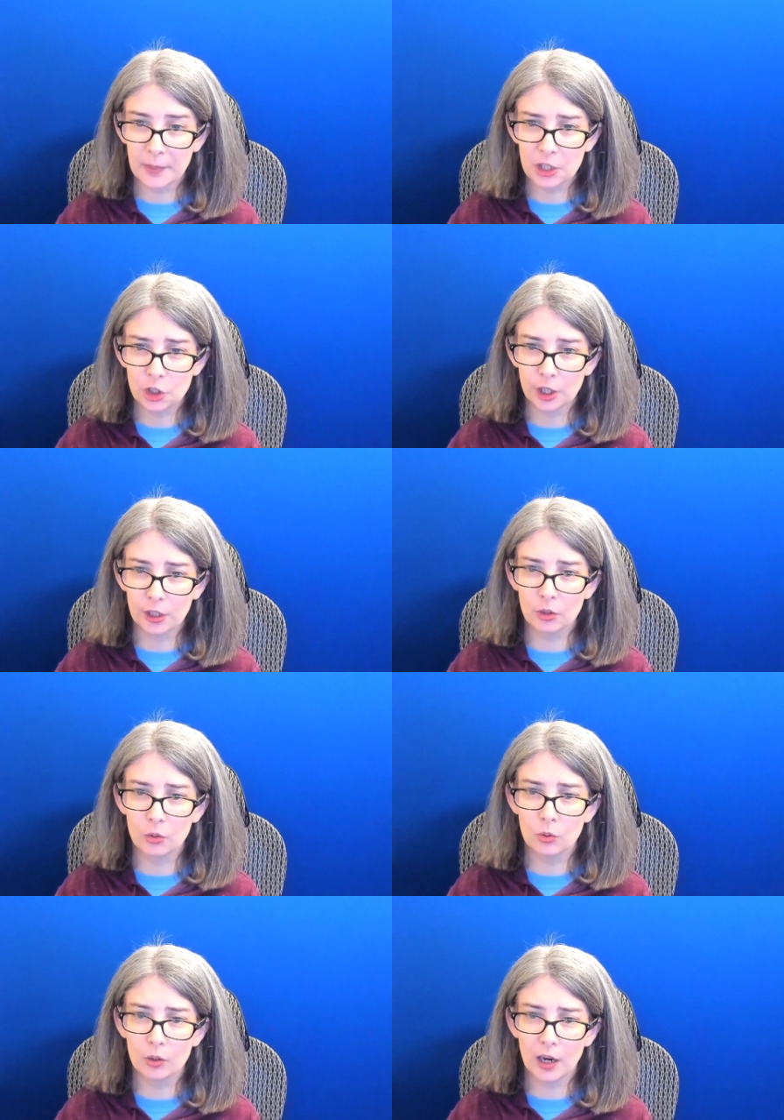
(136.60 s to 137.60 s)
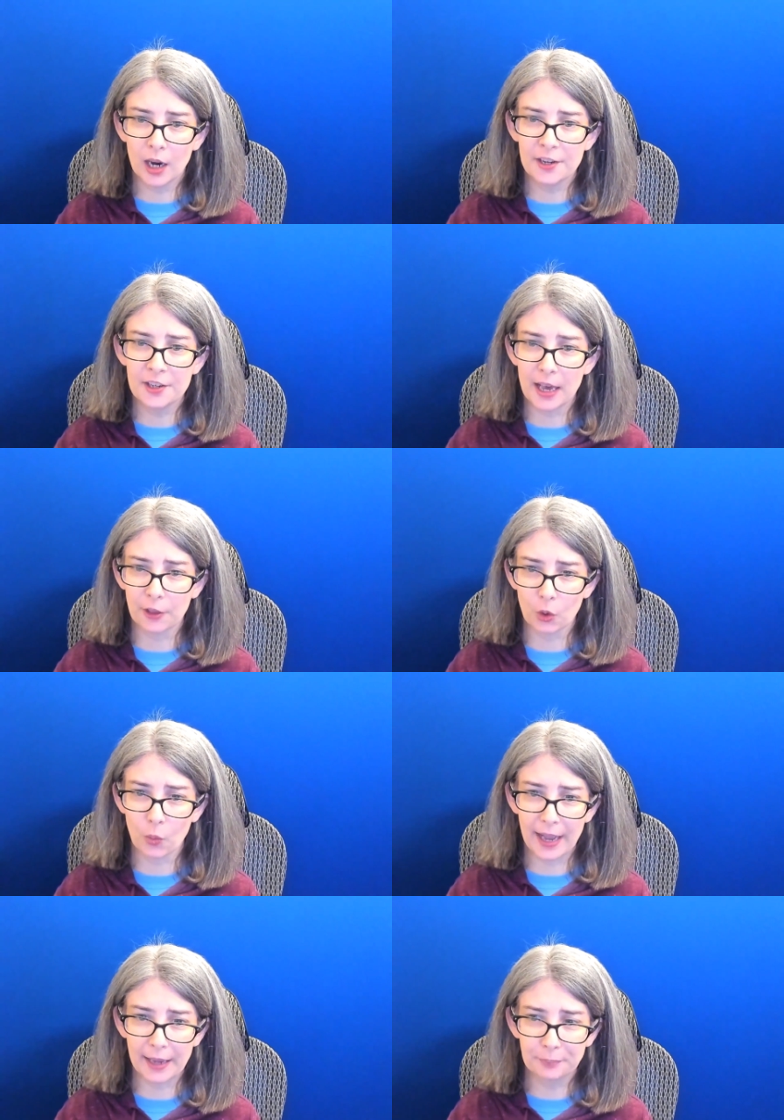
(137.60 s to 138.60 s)
Let me show you another
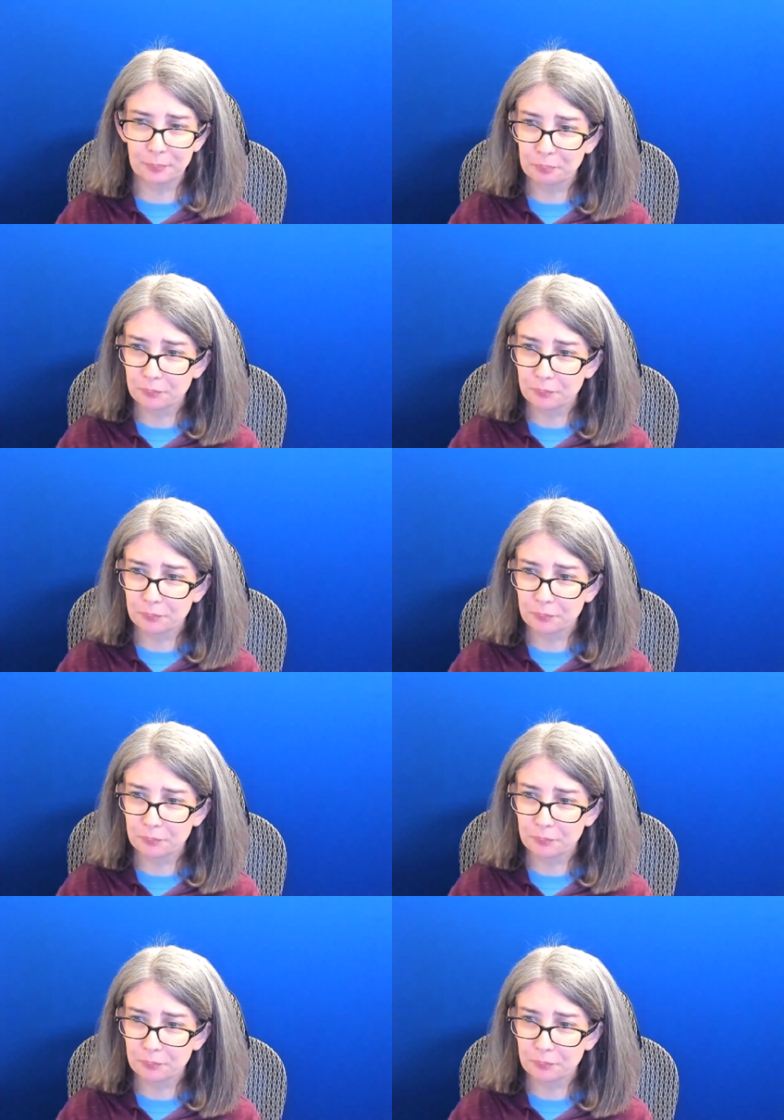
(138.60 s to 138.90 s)
way.